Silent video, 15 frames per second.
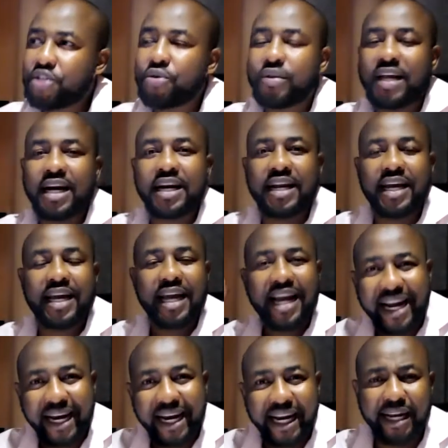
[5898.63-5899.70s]
you that day
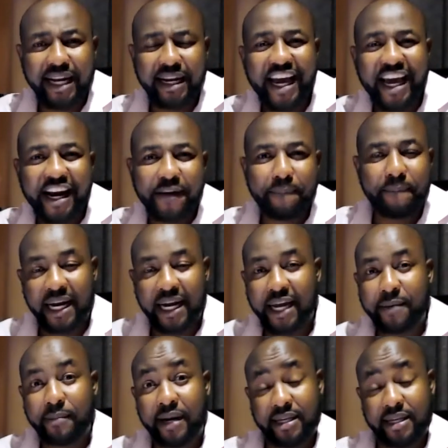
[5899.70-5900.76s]
clean and
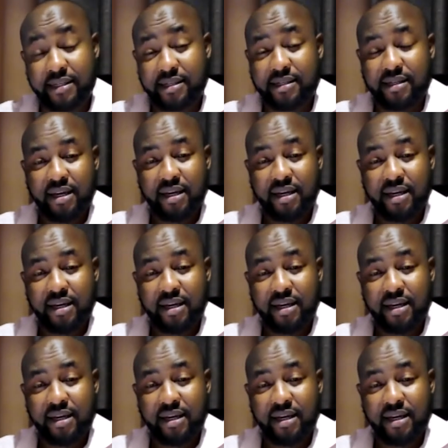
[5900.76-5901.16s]
blameless.